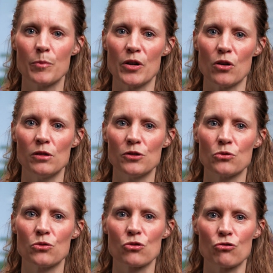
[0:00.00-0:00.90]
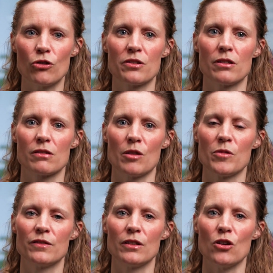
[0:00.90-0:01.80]
but also to structure some
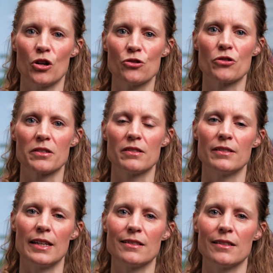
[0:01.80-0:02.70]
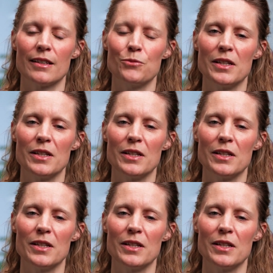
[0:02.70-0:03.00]
of the unstructured structured data that we